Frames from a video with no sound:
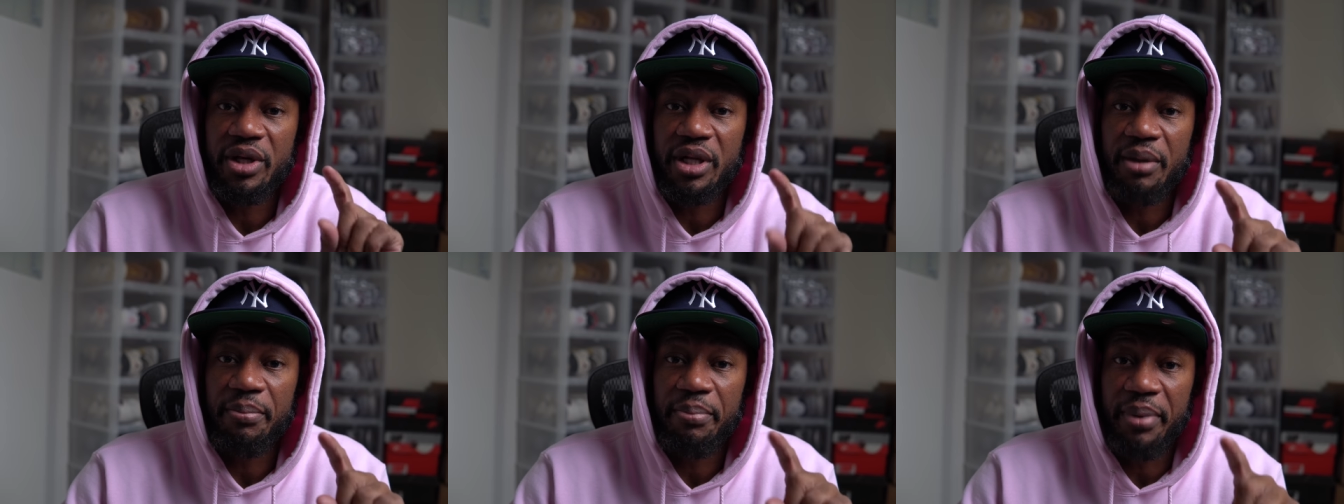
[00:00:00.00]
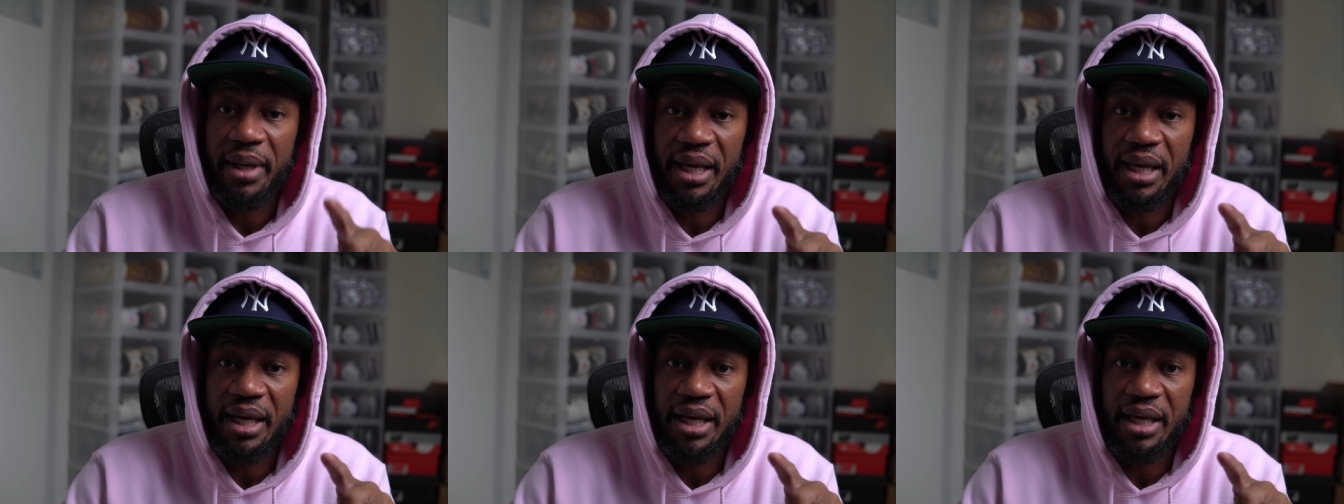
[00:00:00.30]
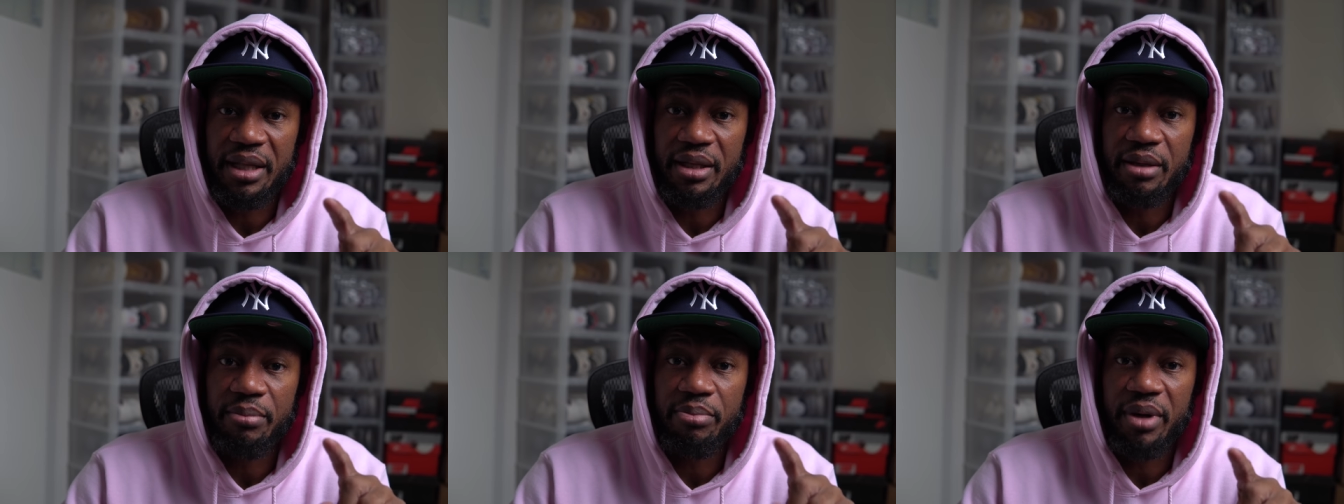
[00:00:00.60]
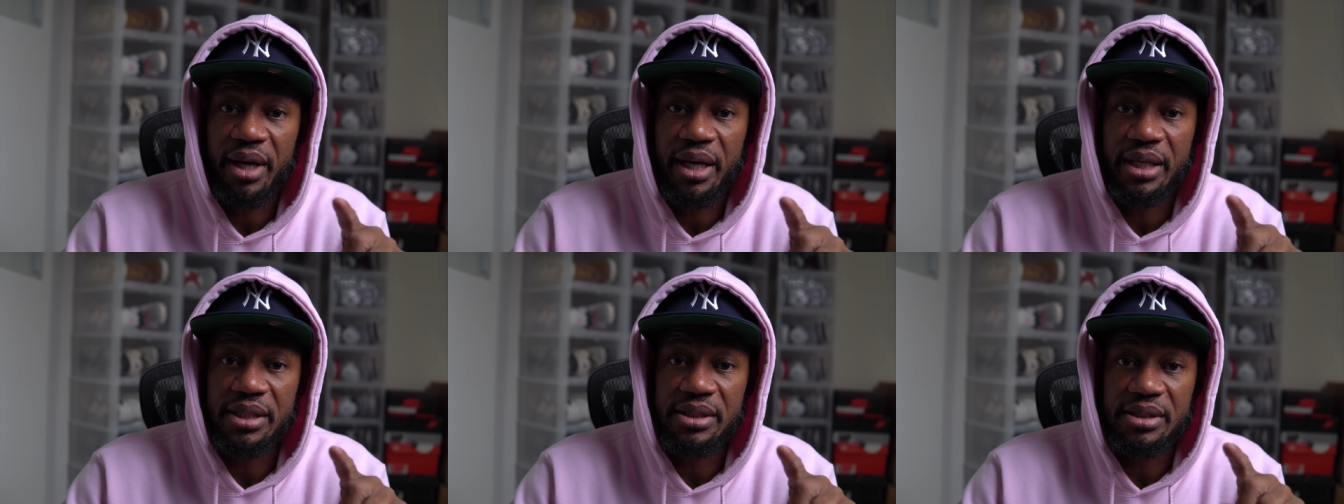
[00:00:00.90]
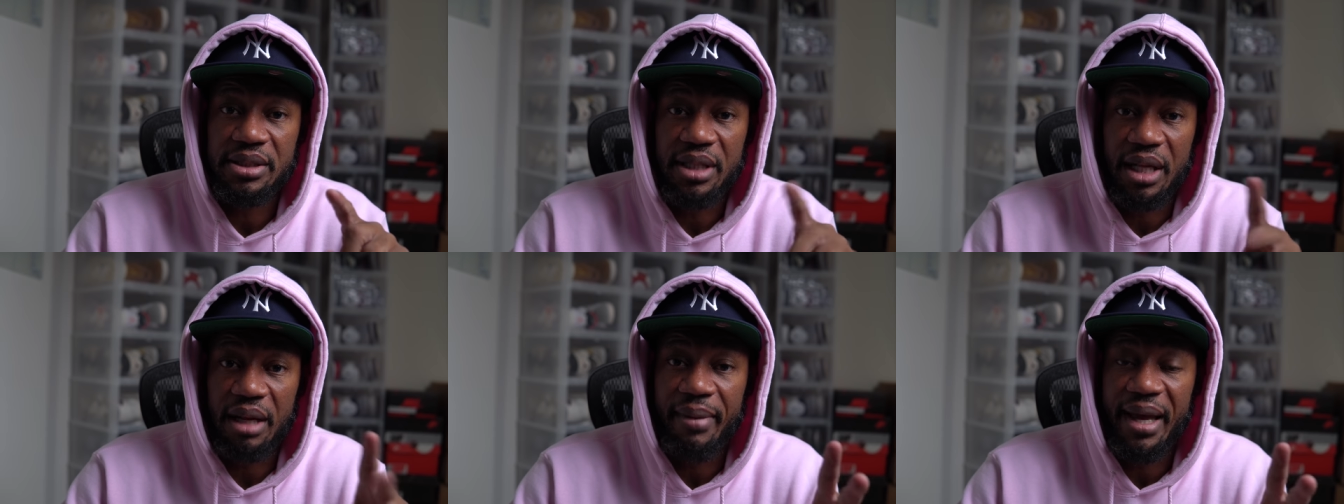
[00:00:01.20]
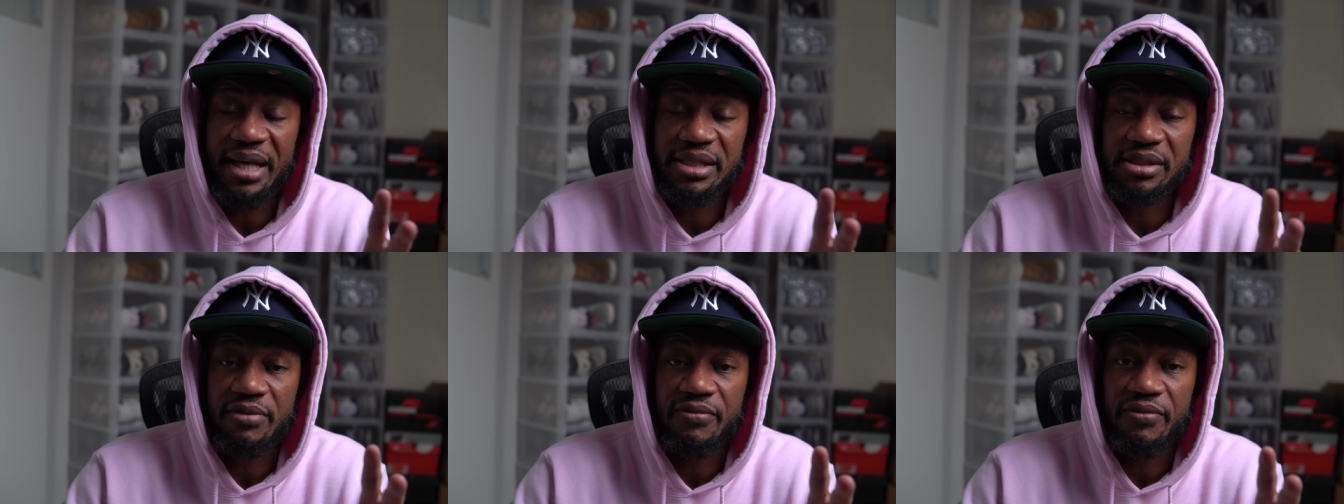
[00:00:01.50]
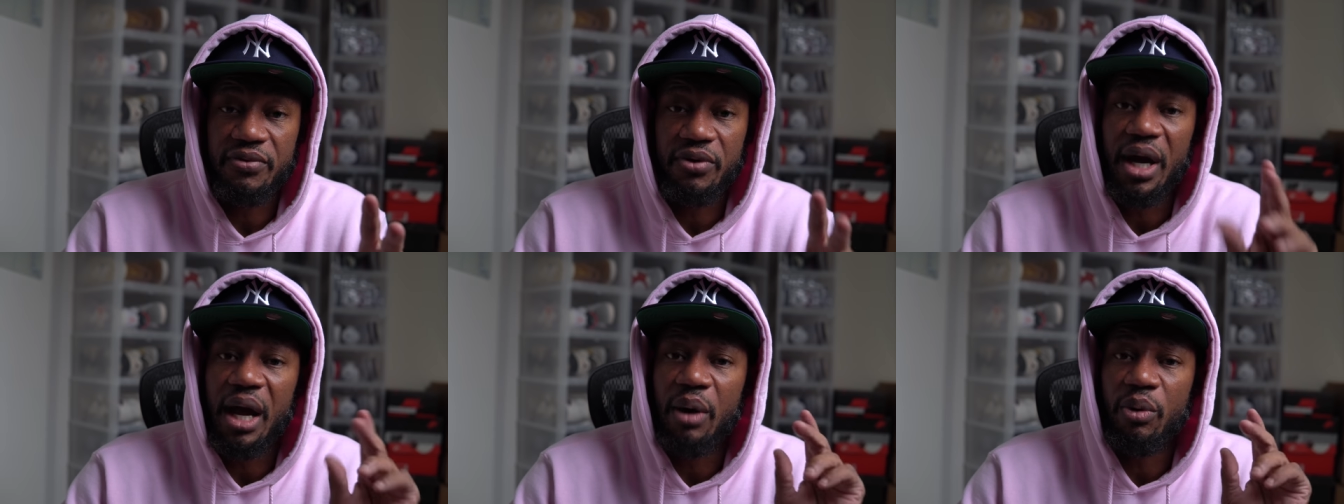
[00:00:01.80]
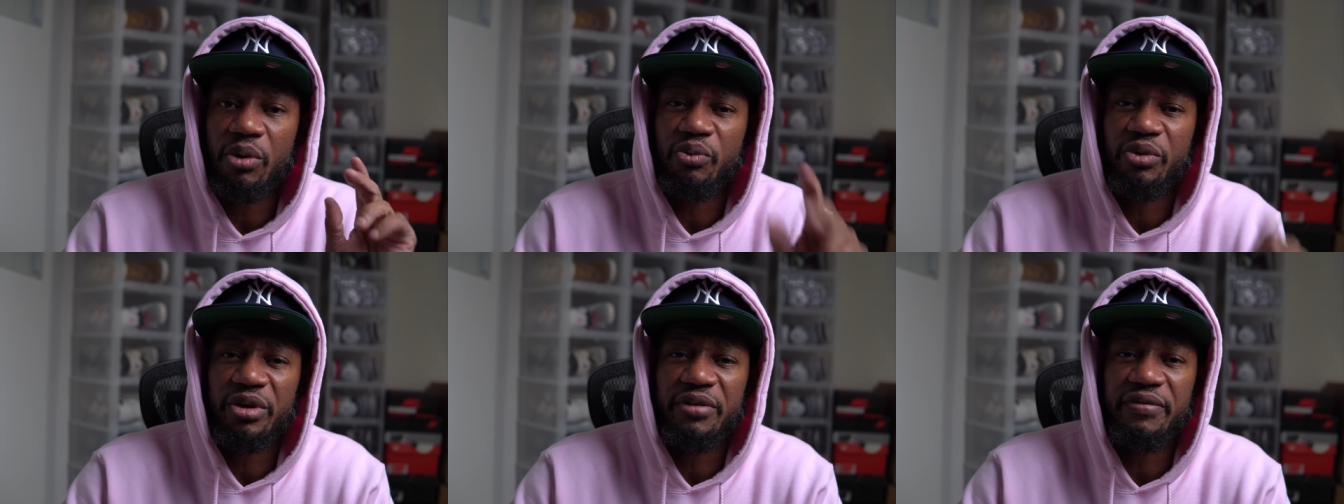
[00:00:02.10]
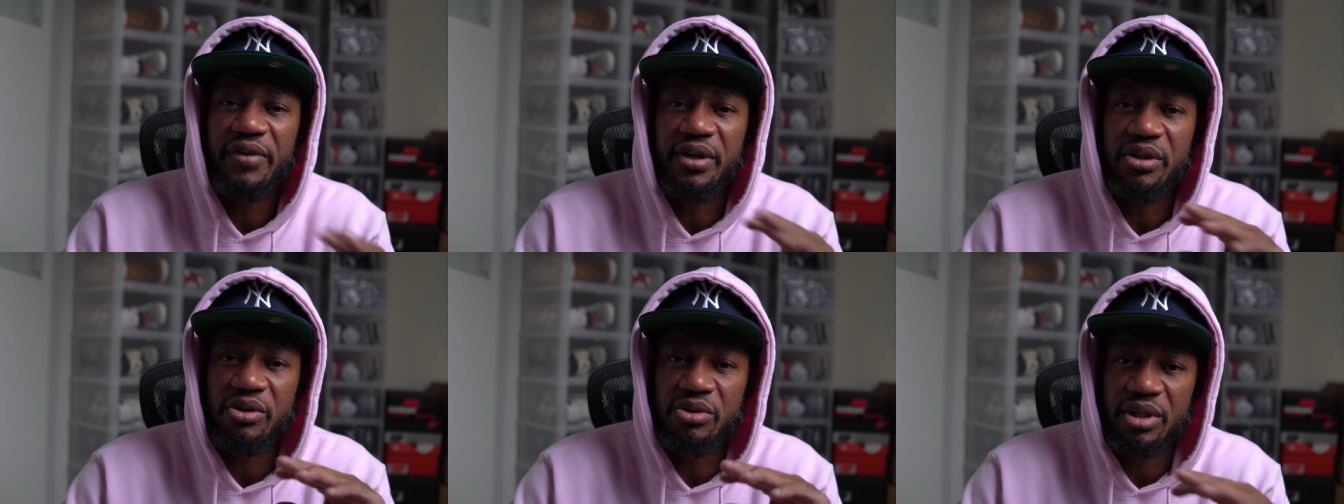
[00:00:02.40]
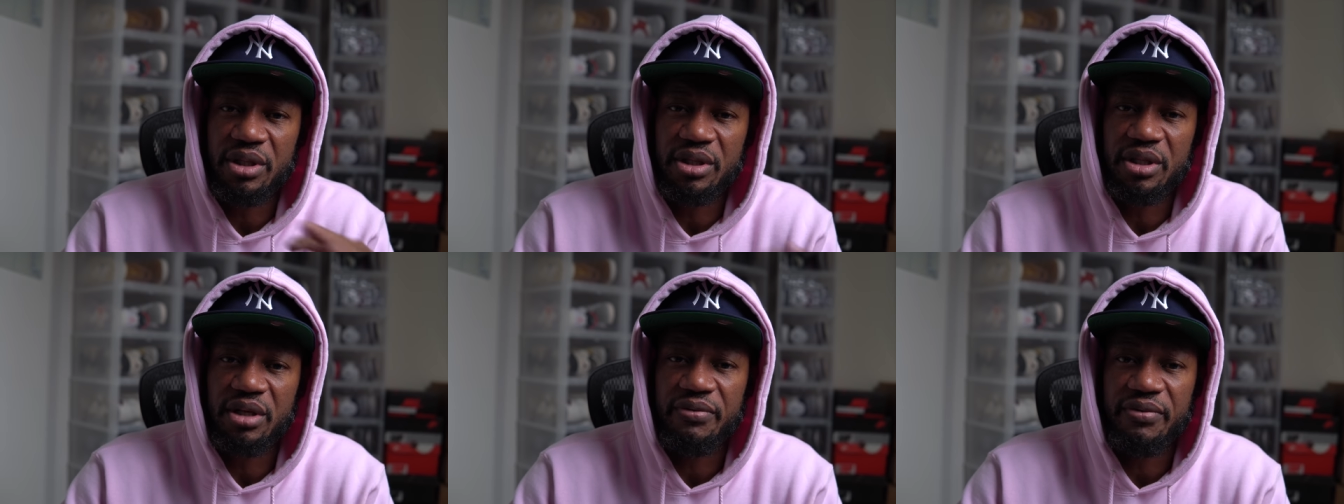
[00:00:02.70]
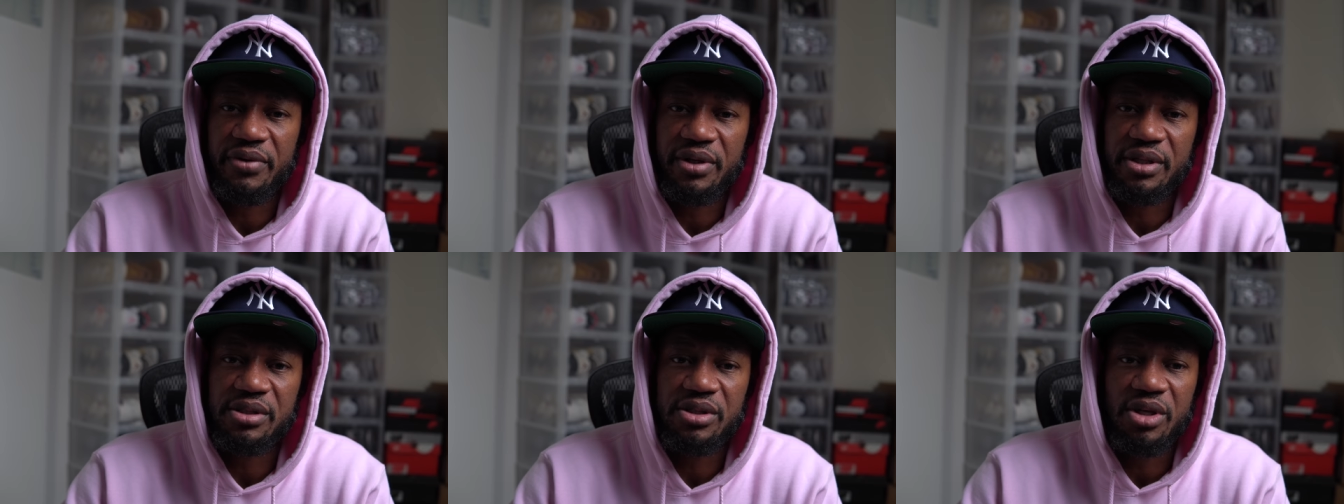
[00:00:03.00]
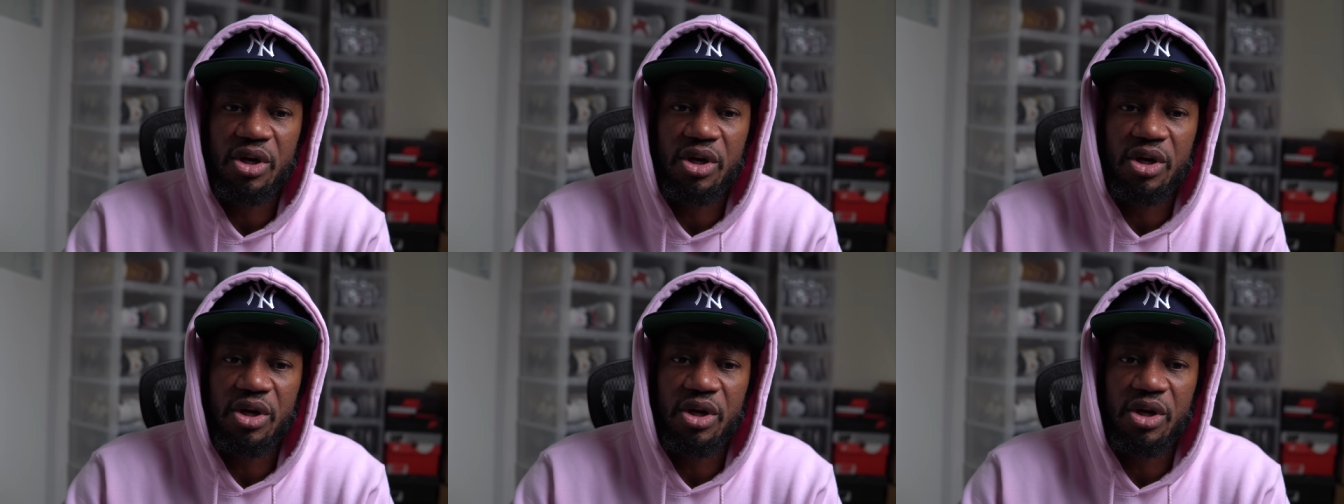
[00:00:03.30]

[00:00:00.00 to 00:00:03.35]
end up paying the price that I'm asking for, I will refund you the difference.